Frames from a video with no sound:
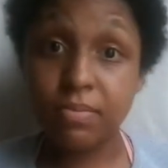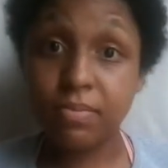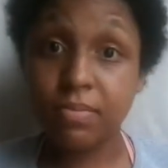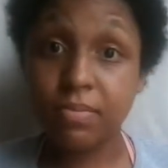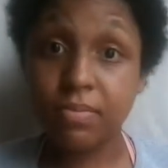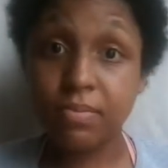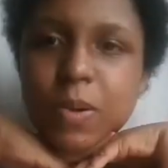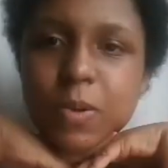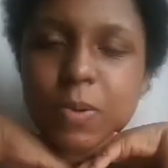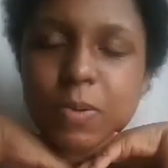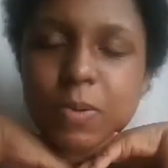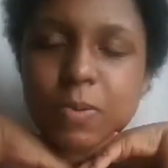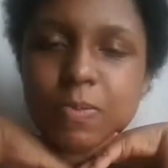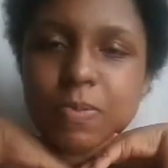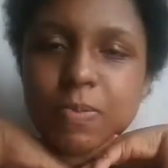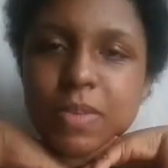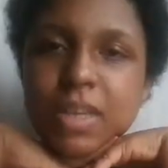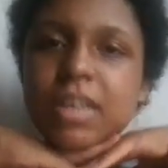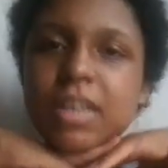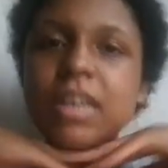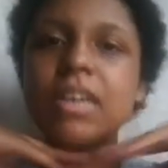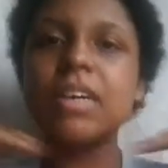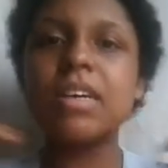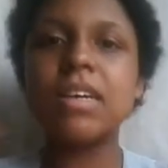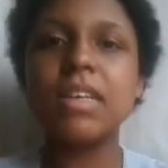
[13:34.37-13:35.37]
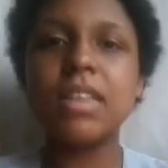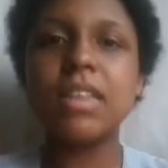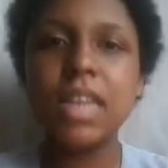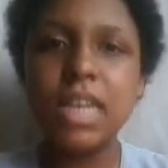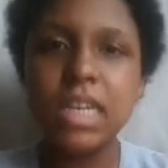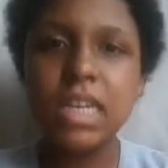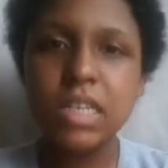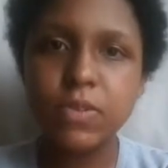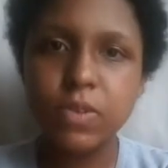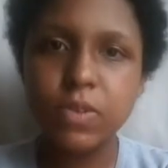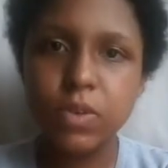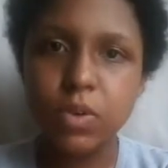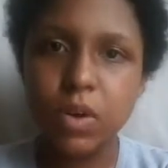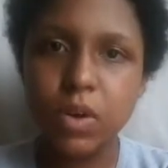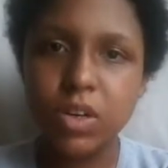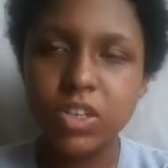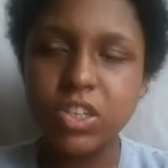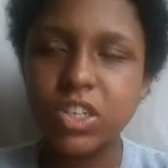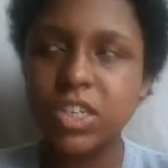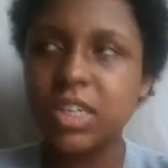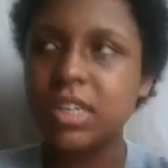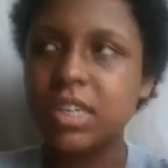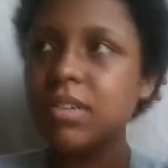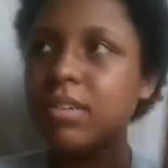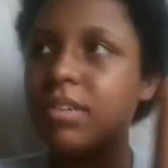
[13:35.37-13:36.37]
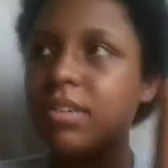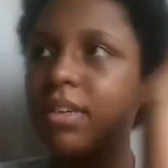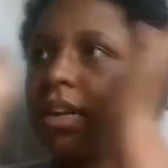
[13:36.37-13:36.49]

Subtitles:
So, thanks for watching.